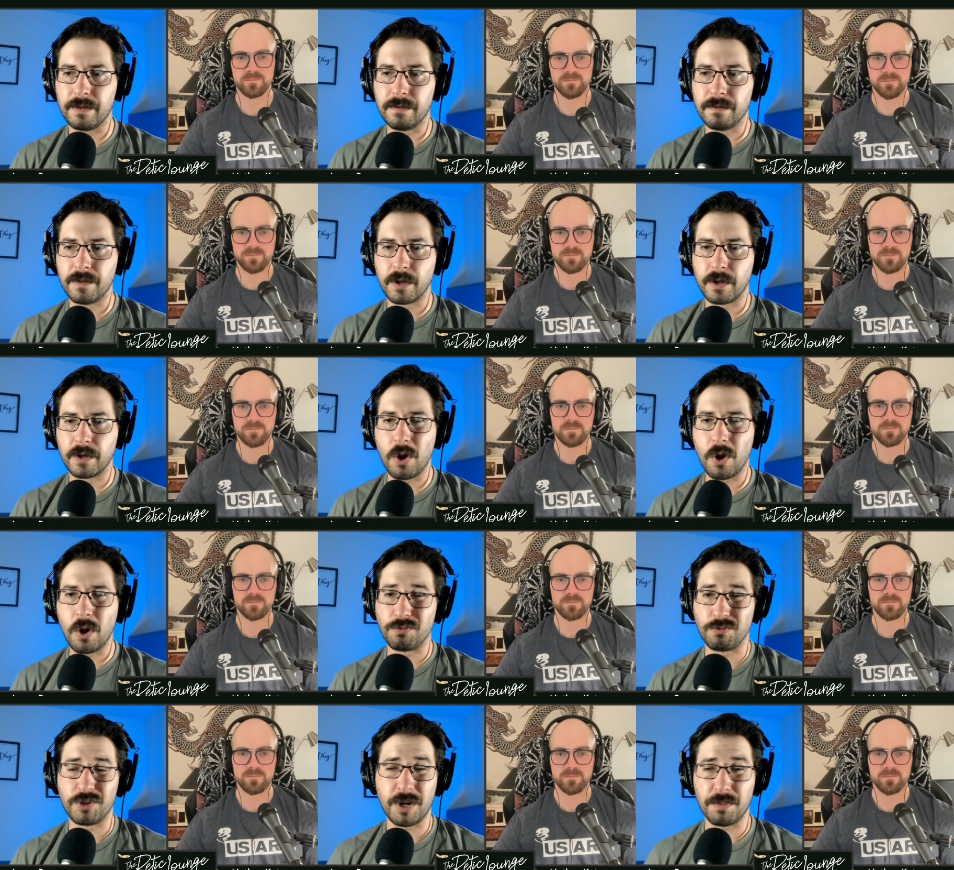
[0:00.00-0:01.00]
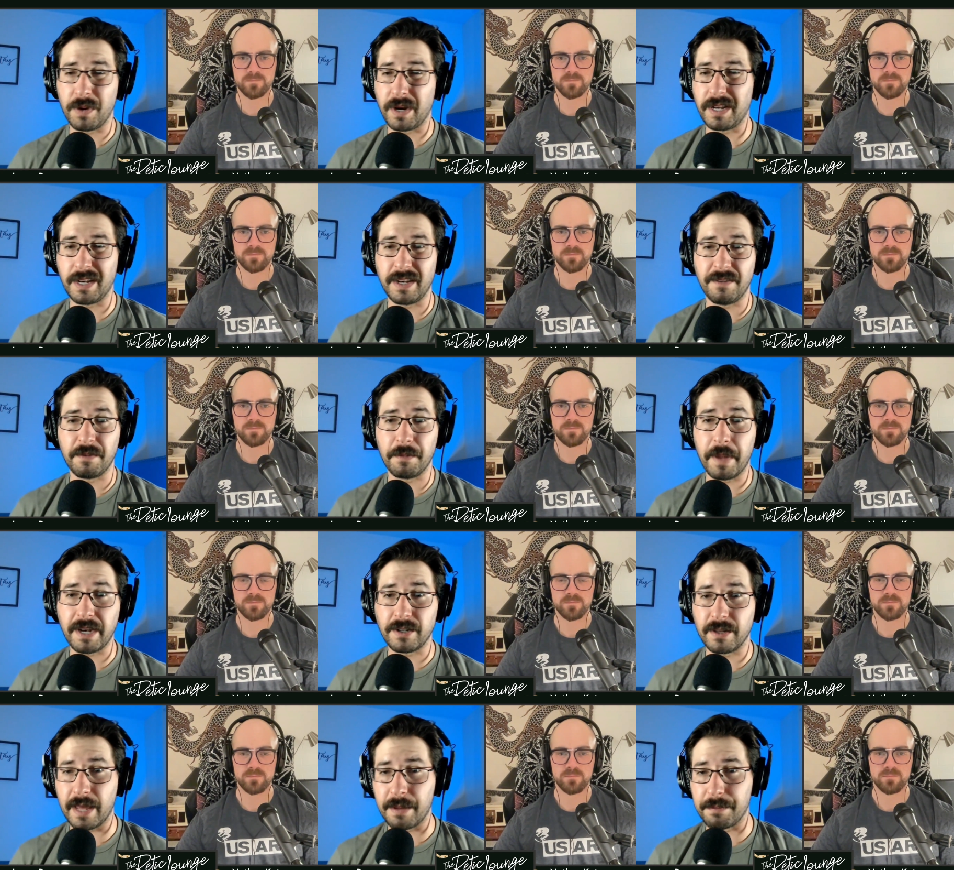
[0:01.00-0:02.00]
Speaker 1: The cocoa chip, I didn't even
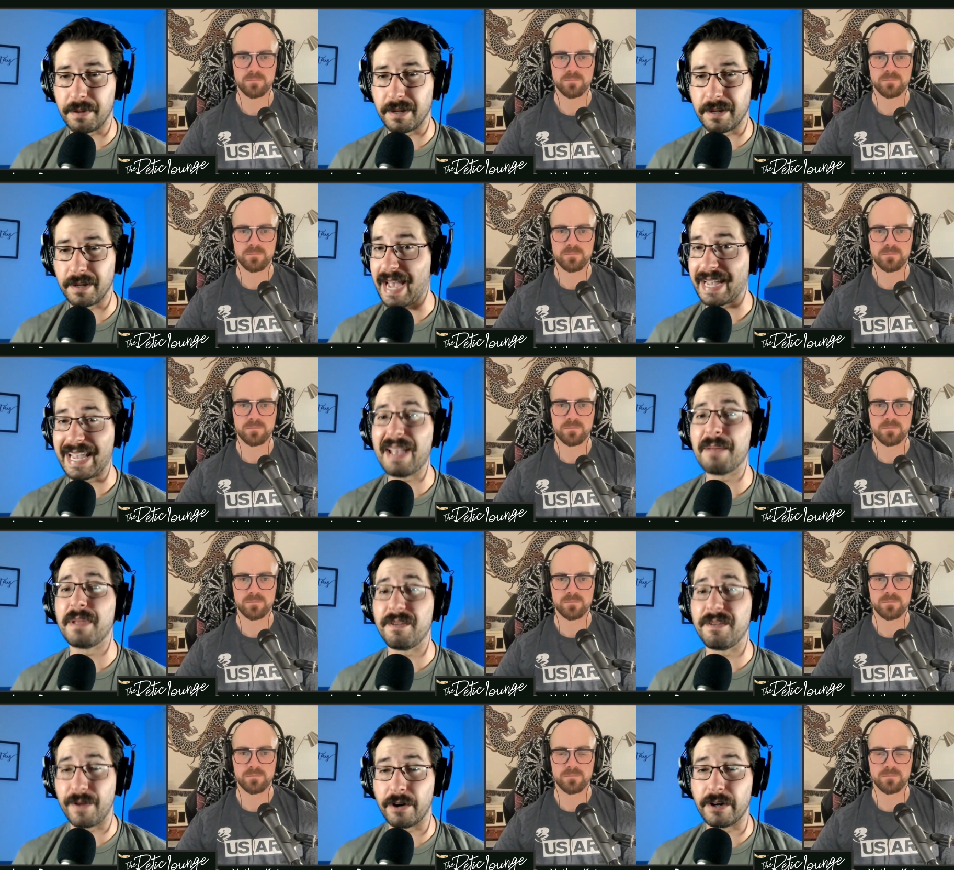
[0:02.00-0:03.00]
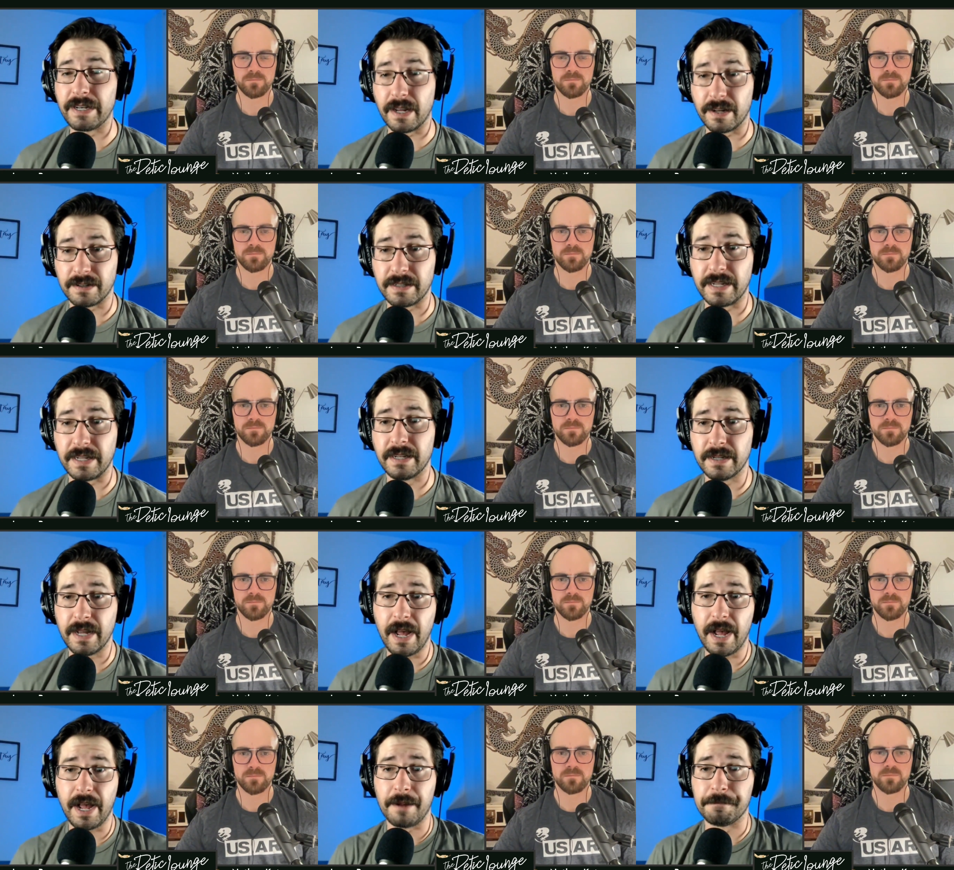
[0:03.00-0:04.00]
mention that, but yeah, it can be very dusty.
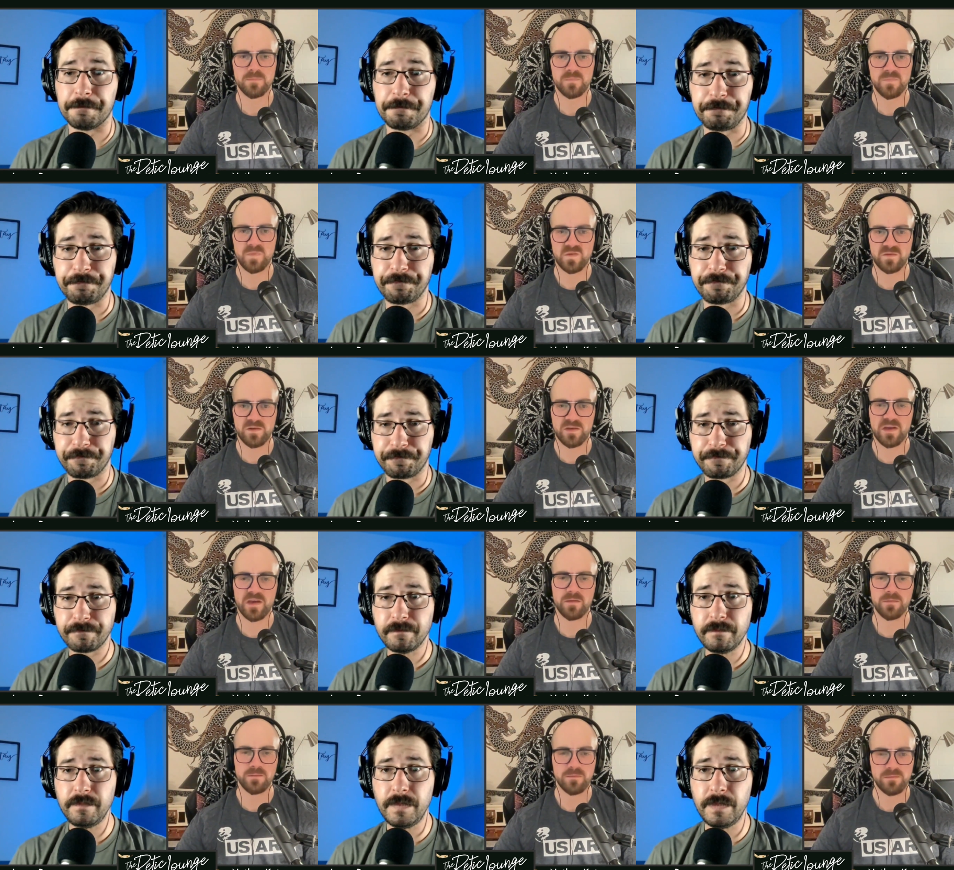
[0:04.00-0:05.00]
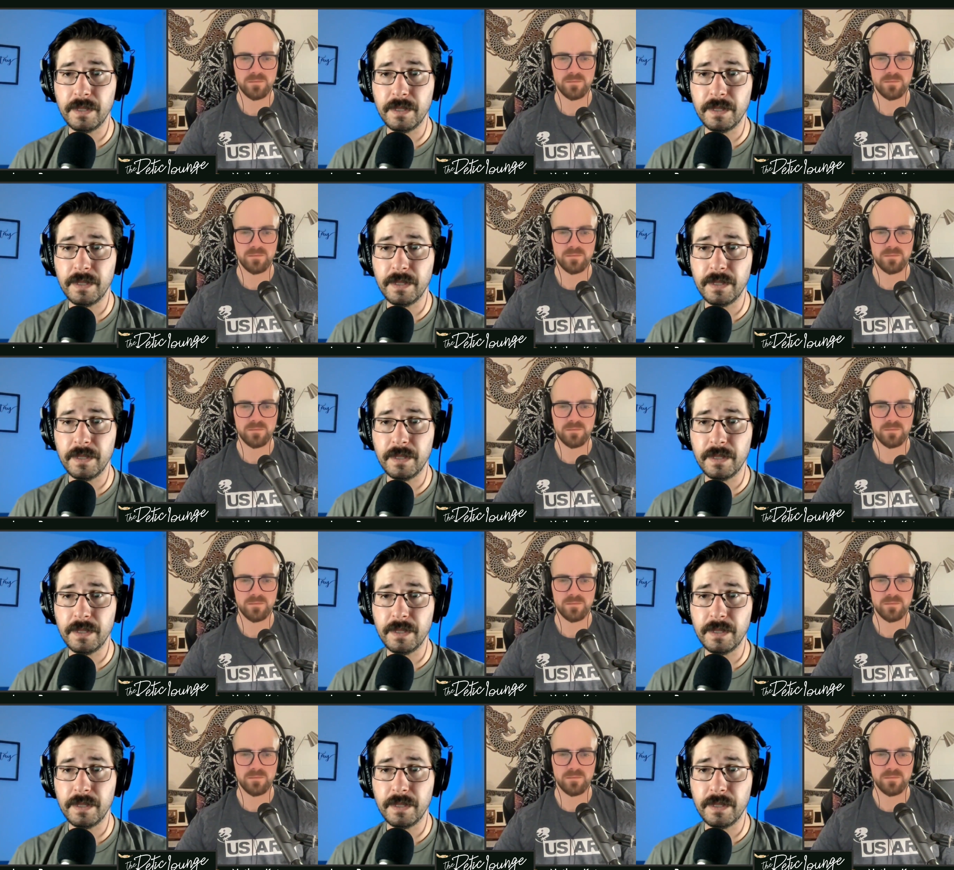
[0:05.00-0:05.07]
Okay.